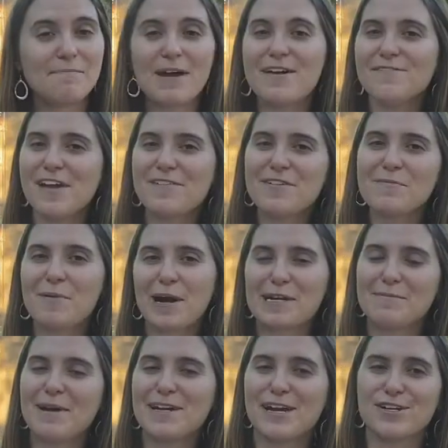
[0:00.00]
My favorite
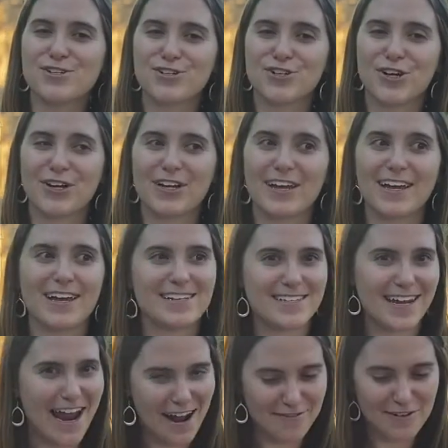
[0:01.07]
part about nature journaling is
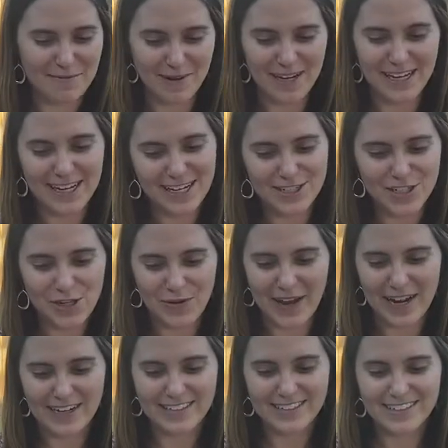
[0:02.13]
that everybody can do
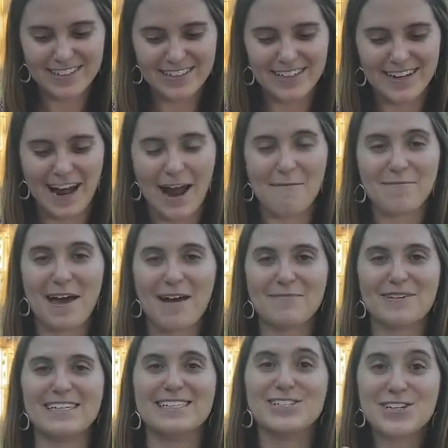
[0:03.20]
it.
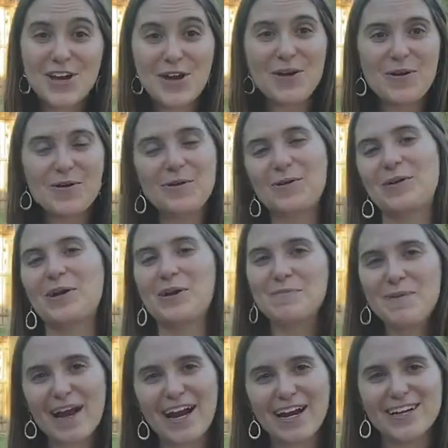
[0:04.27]
That means you or your
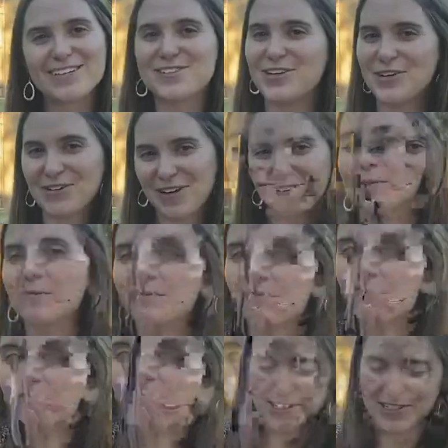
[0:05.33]
parents or whoever else
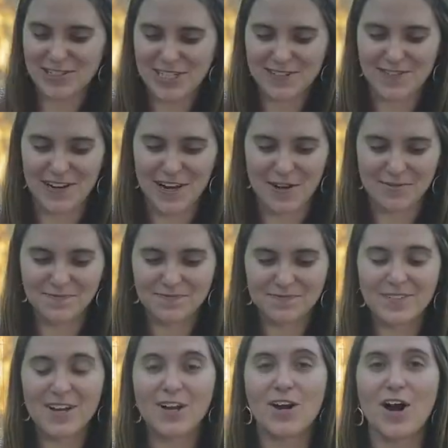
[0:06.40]
is watching this video.
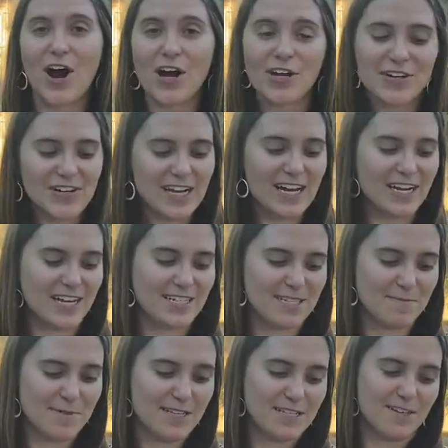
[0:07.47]
All you need is
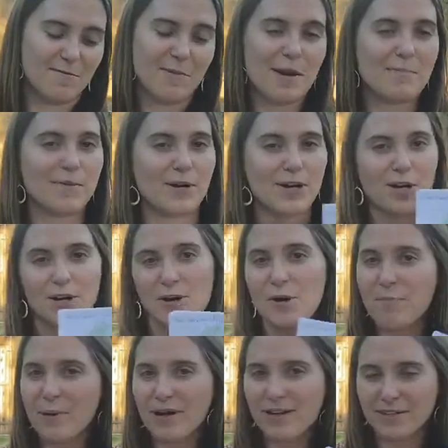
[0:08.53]
a piece of paper or a
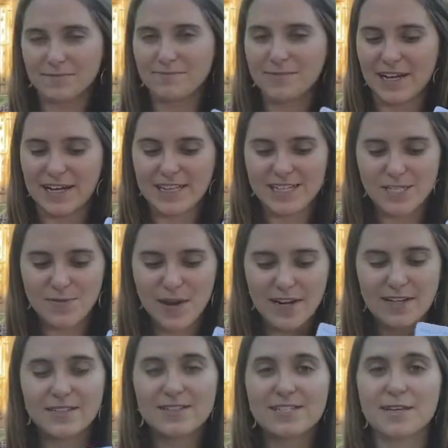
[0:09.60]
notebook like this
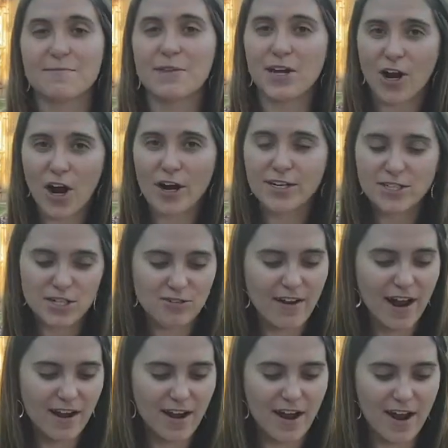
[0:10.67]
one, something hard to
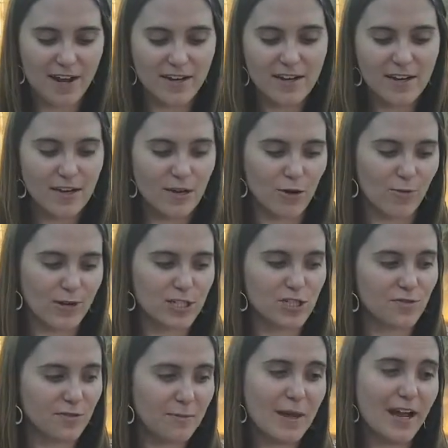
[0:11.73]
write on,
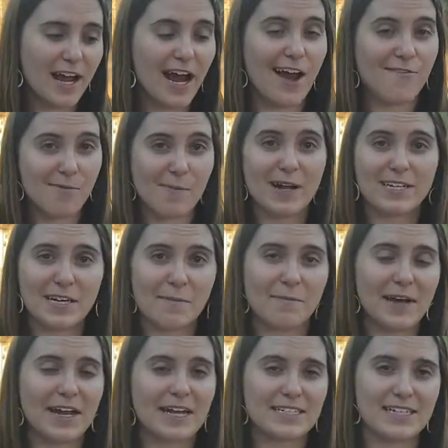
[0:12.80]
which for me, I have a picnic
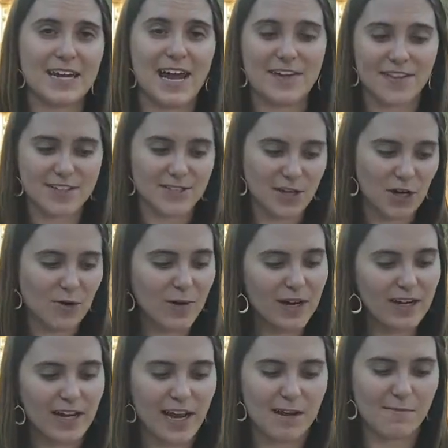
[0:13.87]
blanket today and that's gonna
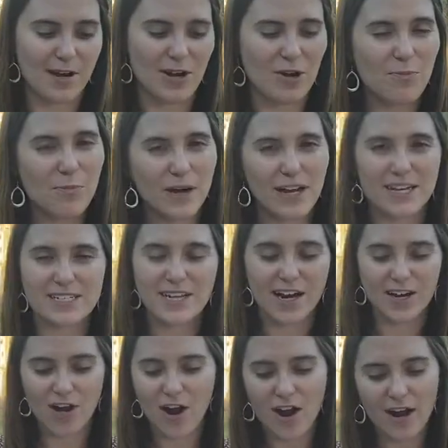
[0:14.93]
work, and my notebook is
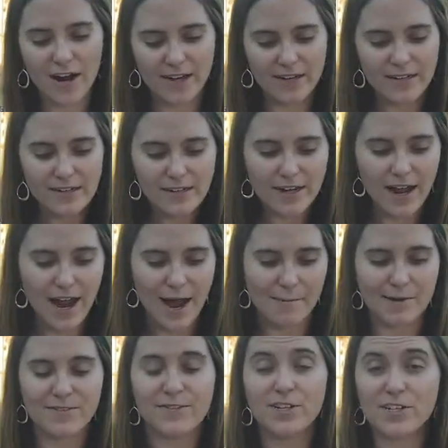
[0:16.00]
kind of hard,
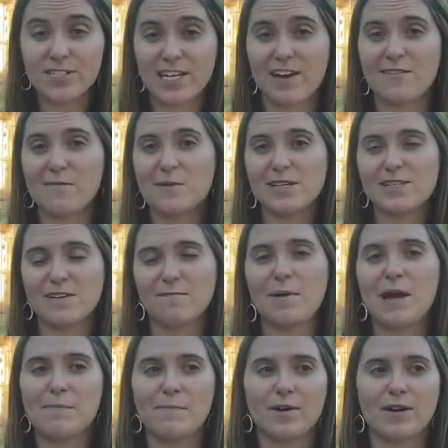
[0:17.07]
but if you just have a piece of
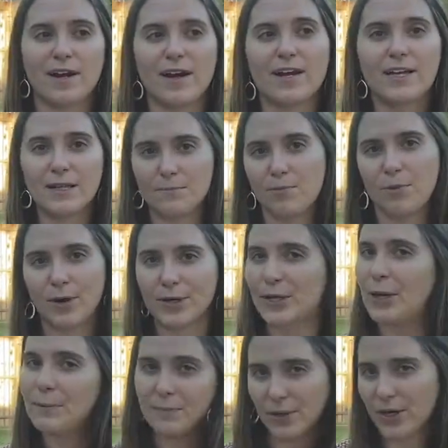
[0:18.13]
paper, a clipboard,
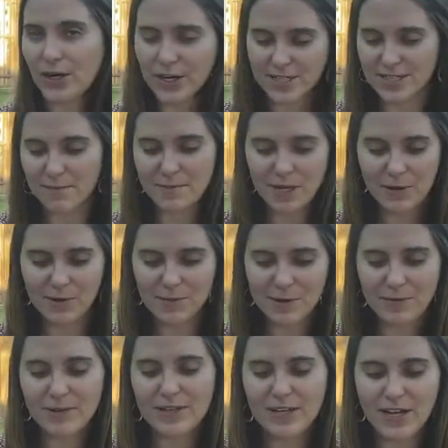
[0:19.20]
or a book or something would
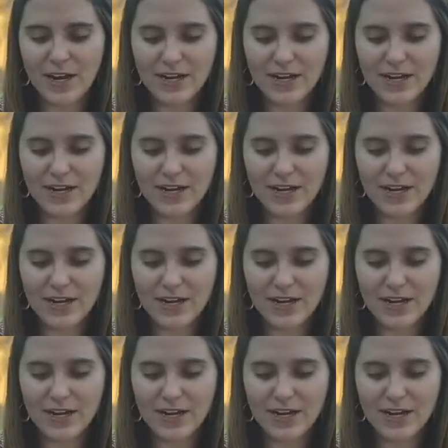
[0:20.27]
be really